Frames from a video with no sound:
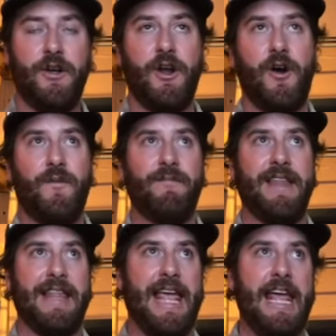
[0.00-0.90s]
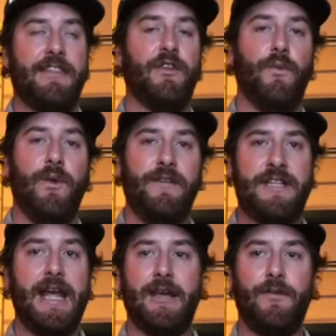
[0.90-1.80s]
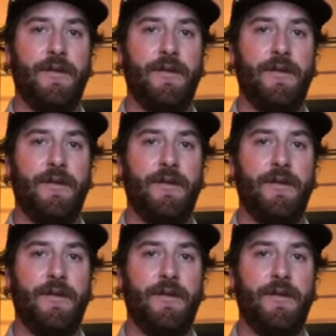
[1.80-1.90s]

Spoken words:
you know, hit that we've taken.